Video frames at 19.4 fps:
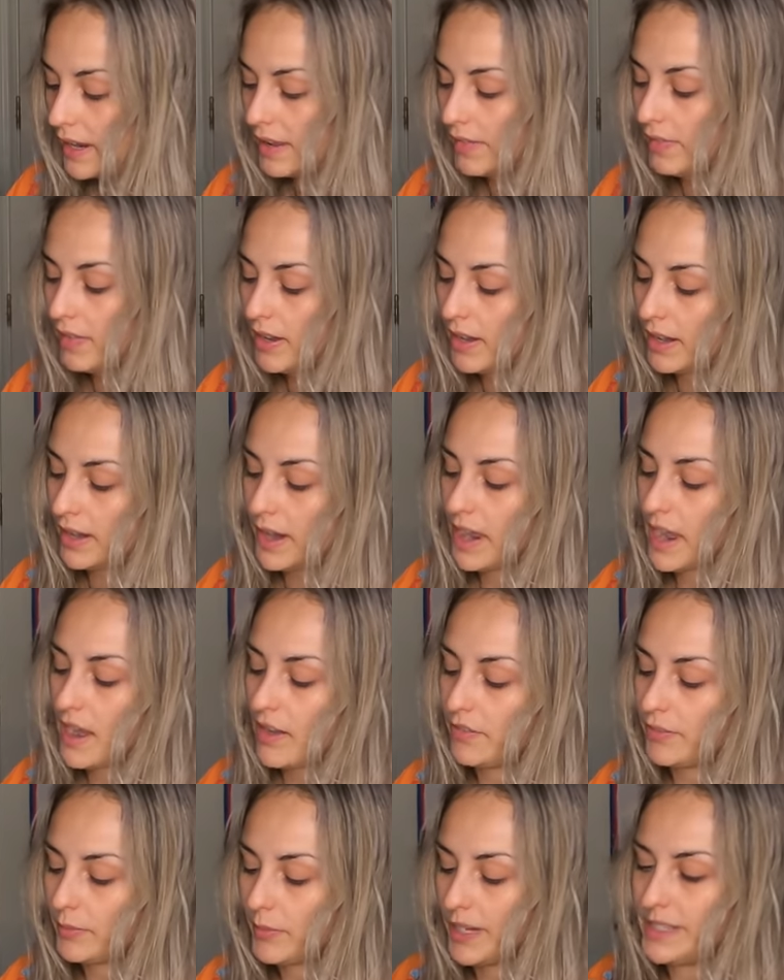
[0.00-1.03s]
And then I
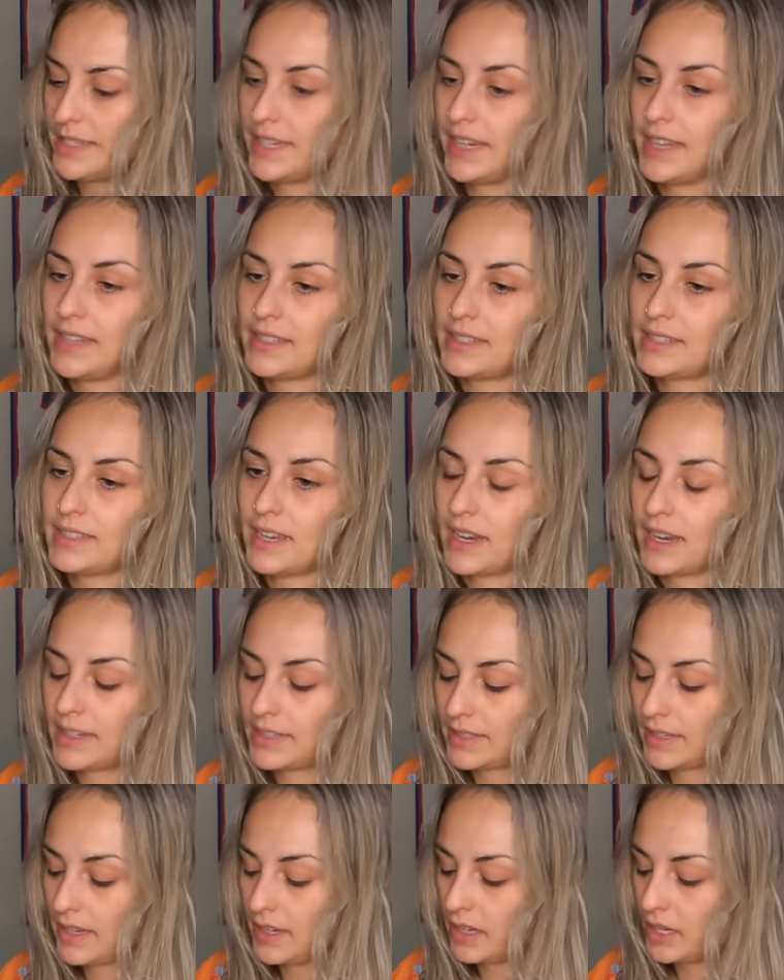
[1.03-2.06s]
have my tent
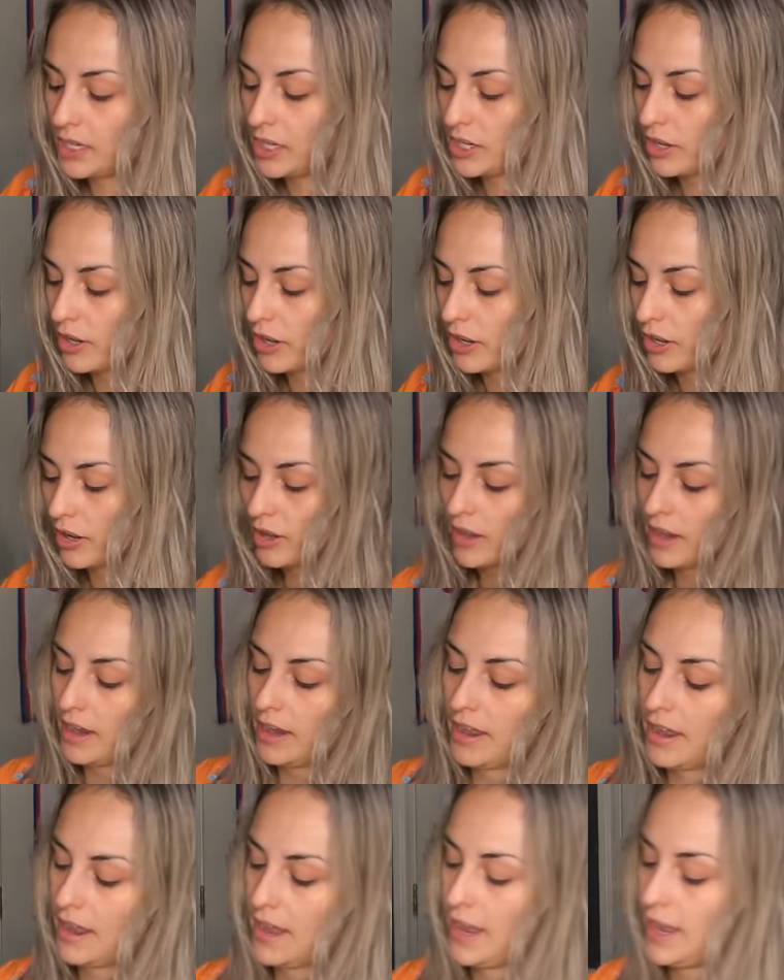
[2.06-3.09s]
stakes in here.
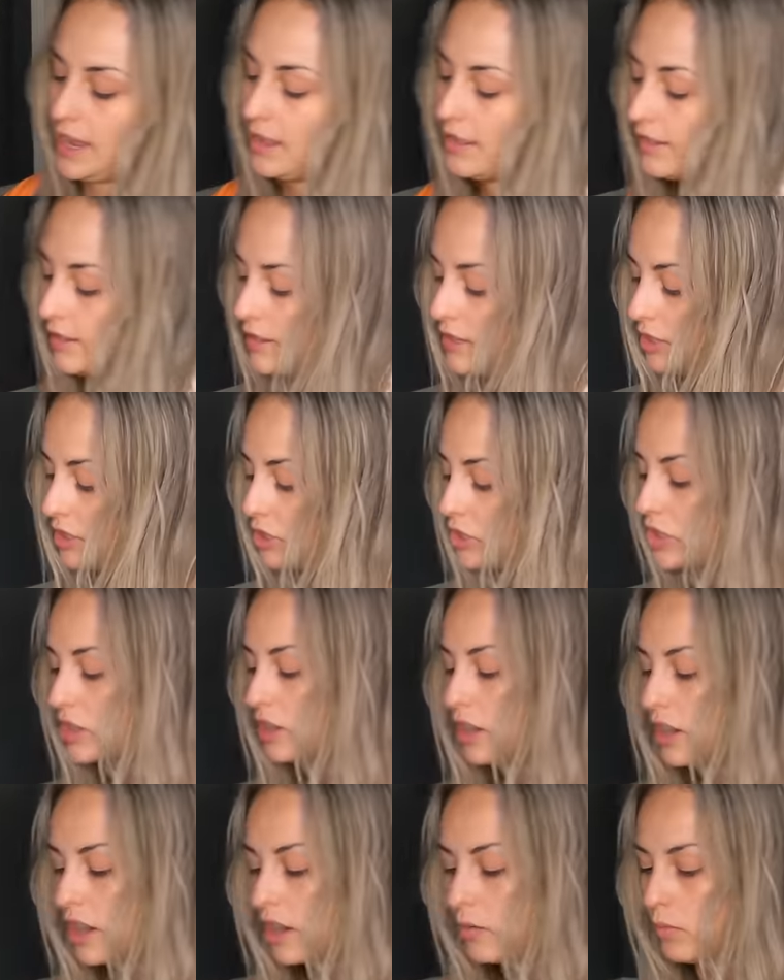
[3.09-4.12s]
And this
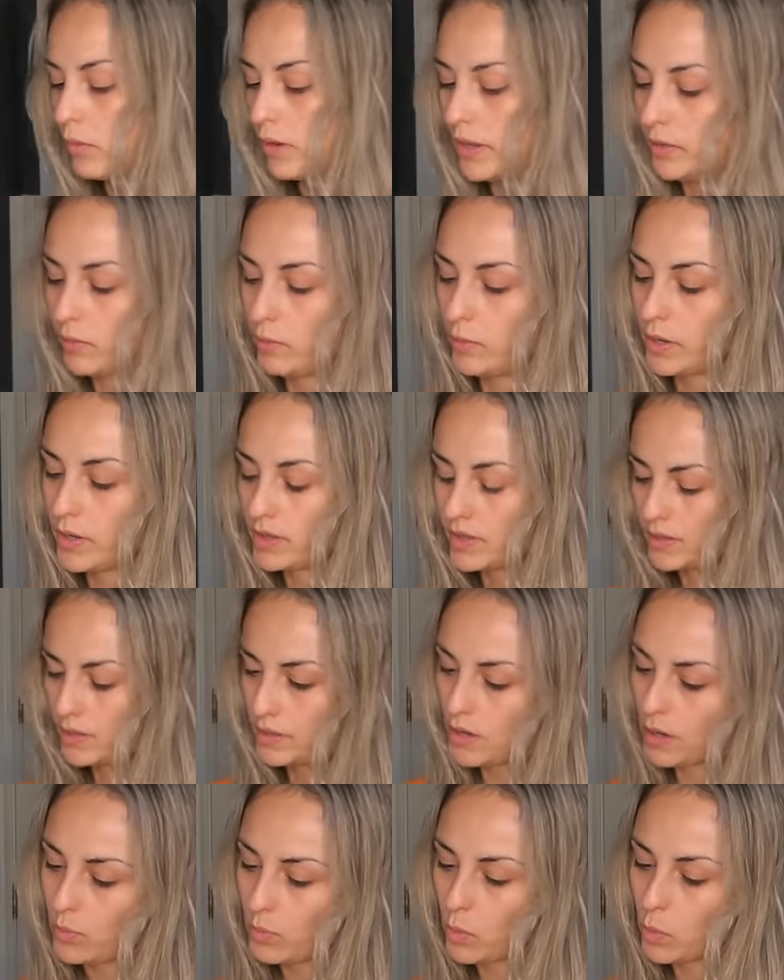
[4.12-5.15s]
year I went with
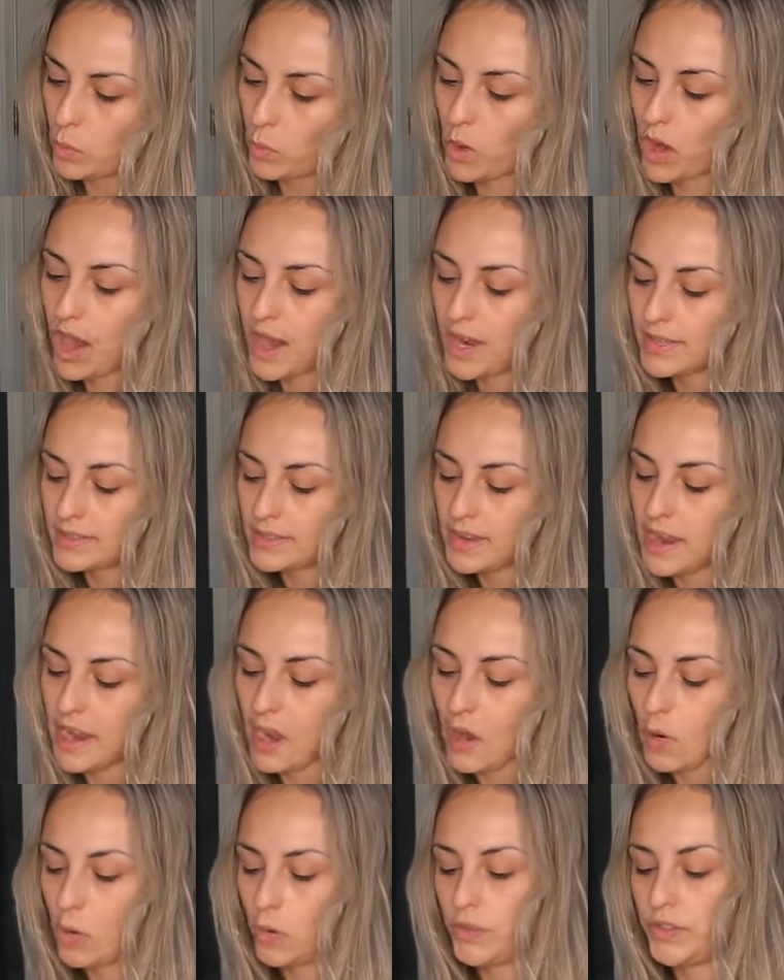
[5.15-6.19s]
some Wise
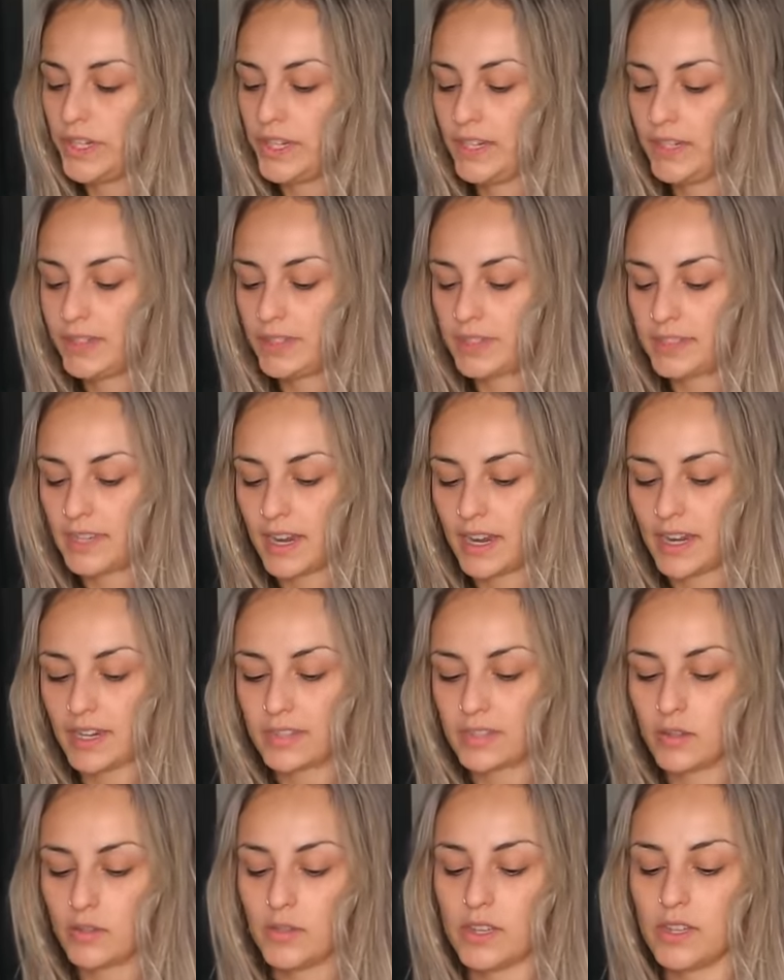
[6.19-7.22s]
Owl tent
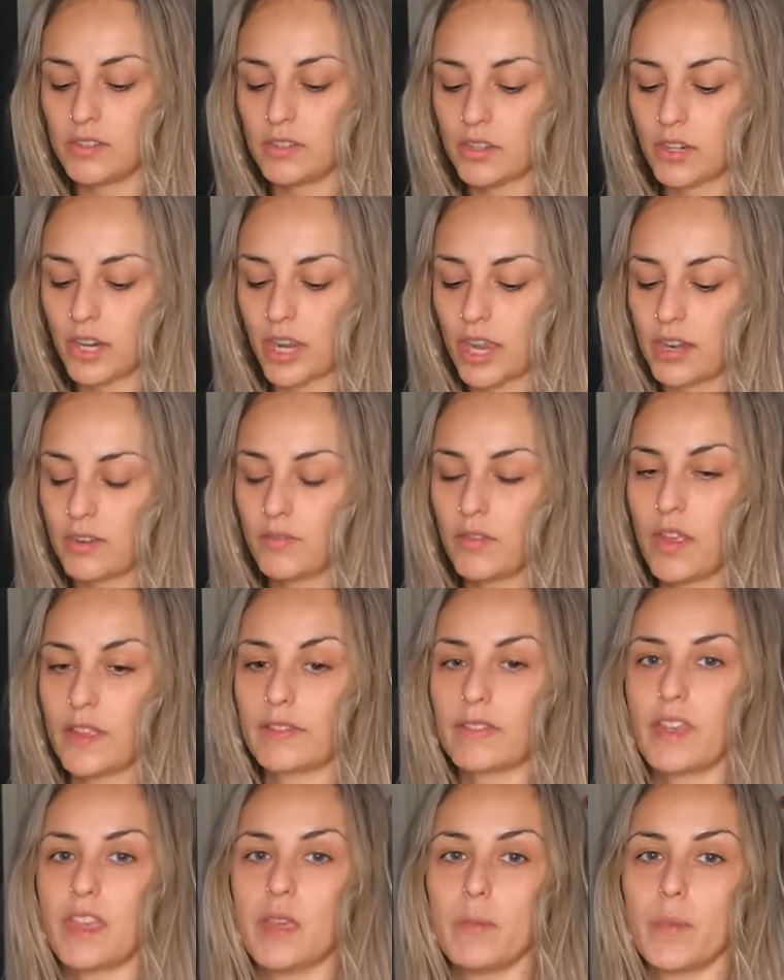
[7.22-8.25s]
stakes. So these are kind of
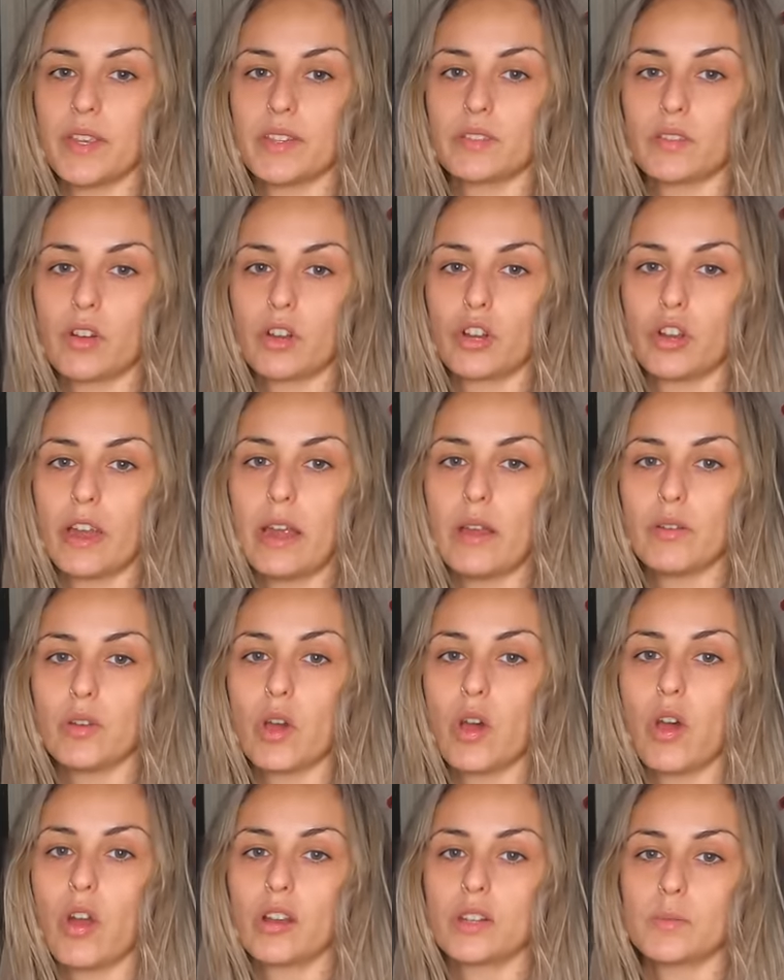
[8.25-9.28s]
like the MSR
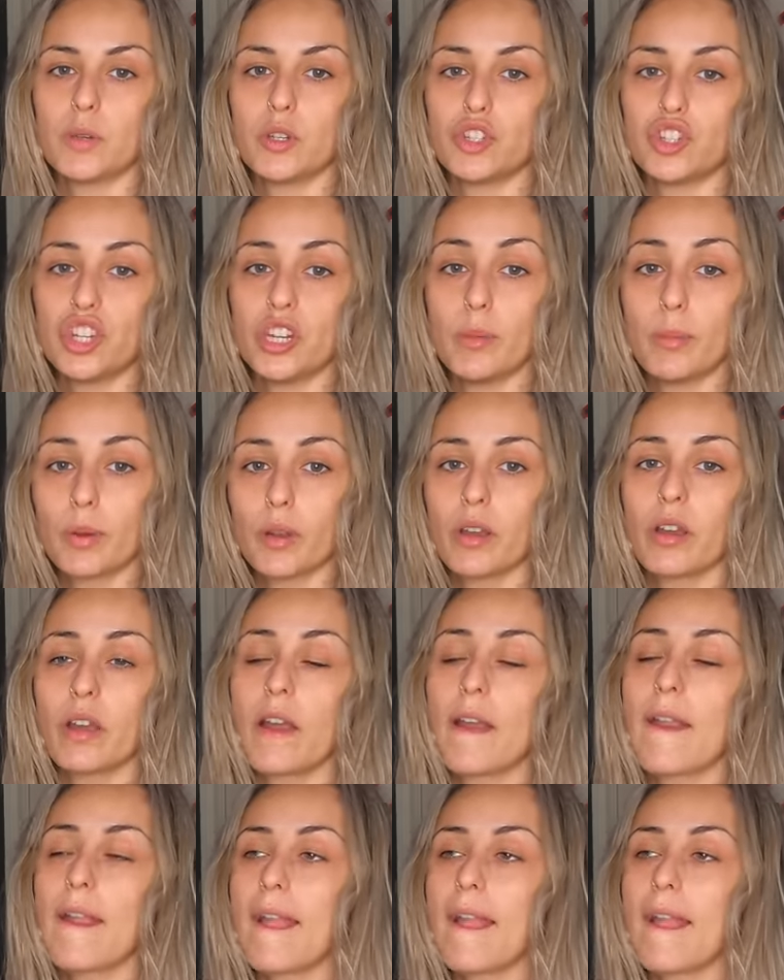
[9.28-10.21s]
groundhogs, but cheaper.